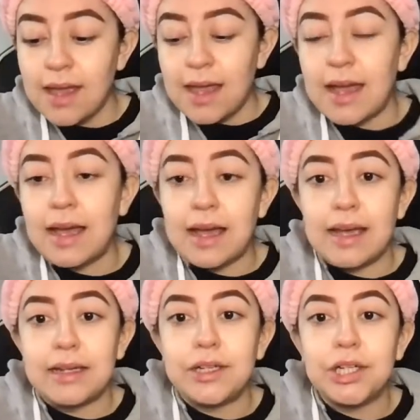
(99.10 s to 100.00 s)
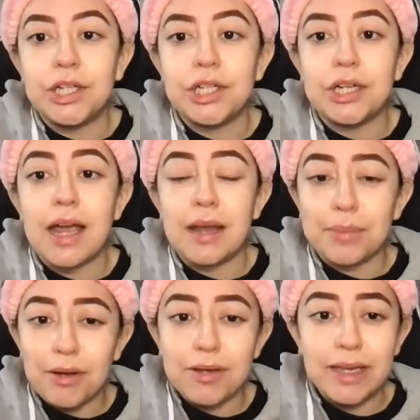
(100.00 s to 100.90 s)
And her
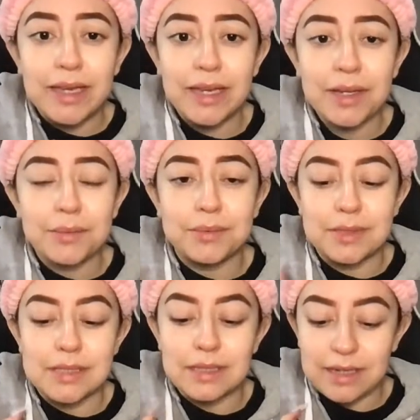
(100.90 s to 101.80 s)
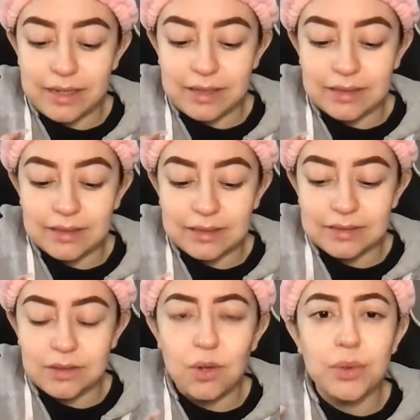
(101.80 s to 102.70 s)
eyebrow kit was like
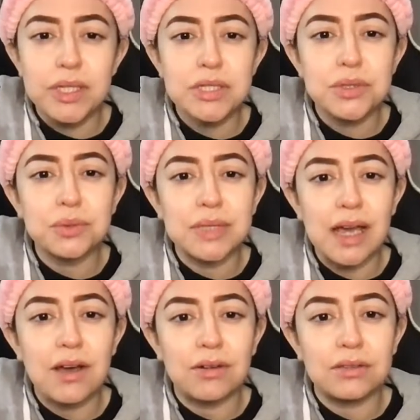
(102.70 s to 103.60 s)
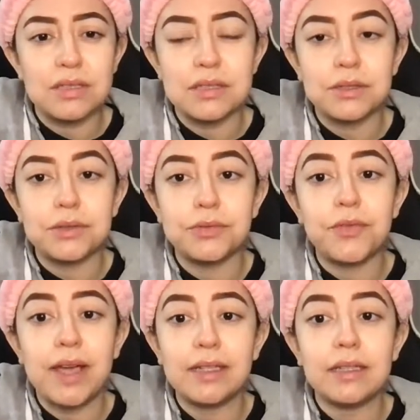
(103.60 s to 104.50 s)
always sold out. So
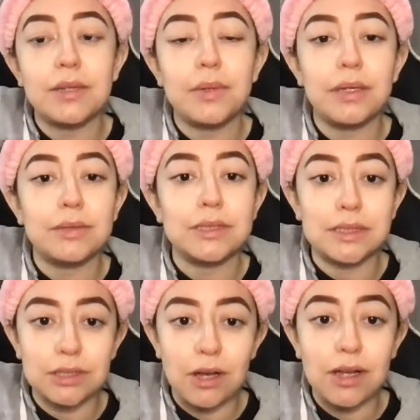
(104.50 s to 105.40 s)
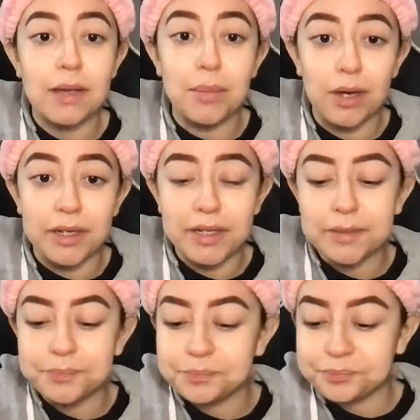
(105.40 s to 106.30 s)
finally, when it was in stock, I bought
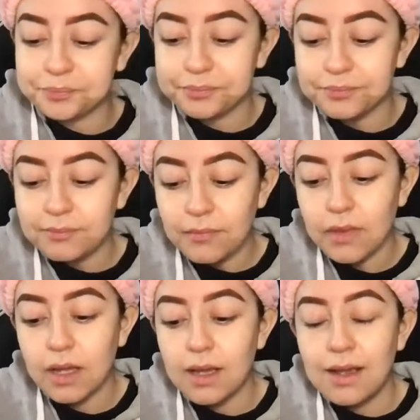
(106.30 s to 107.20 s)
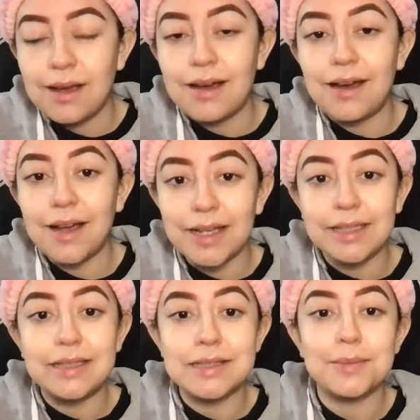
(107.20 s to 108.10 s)
it.
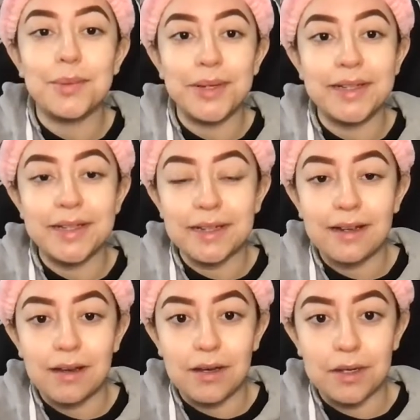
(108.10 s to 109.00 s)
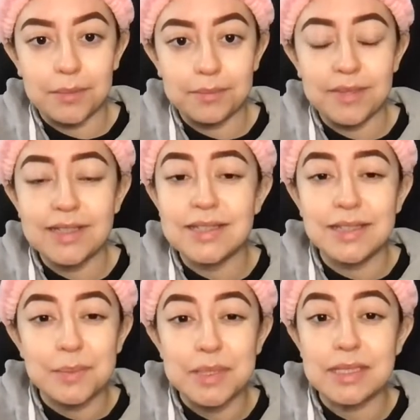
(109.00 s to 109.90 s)
Highly disappointed. It
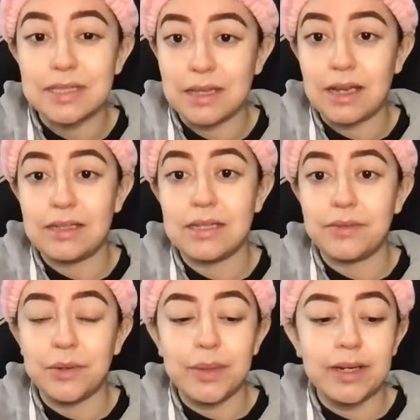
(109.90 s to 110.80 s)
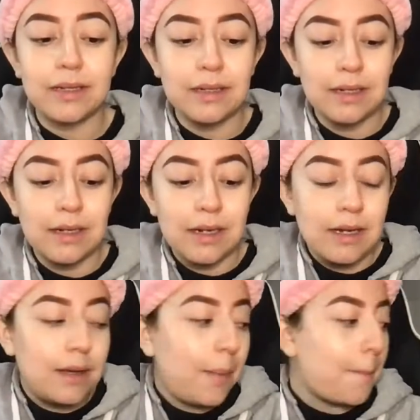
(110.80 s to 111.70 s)
slips and slides everywhere.
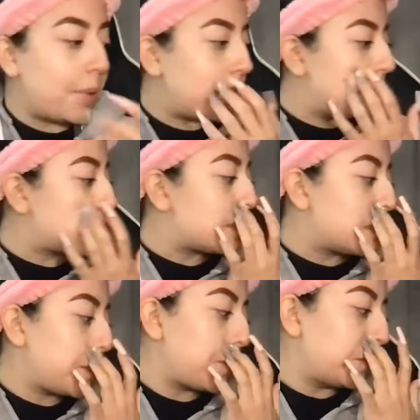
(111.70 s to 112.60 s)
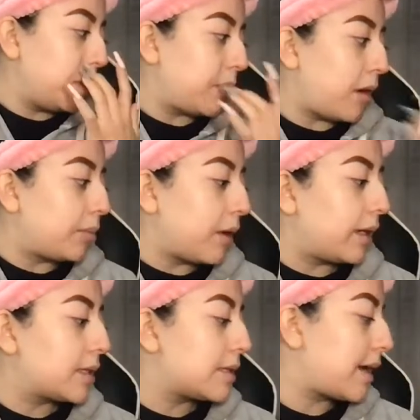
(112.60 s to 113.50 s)
But this is the only brow
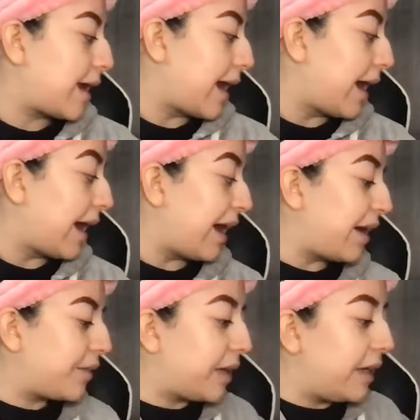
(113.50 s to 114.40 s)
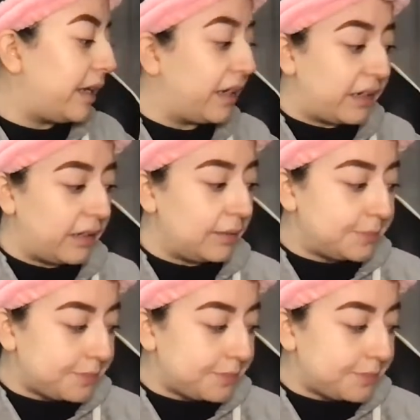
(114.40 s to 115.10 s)
products that I have here.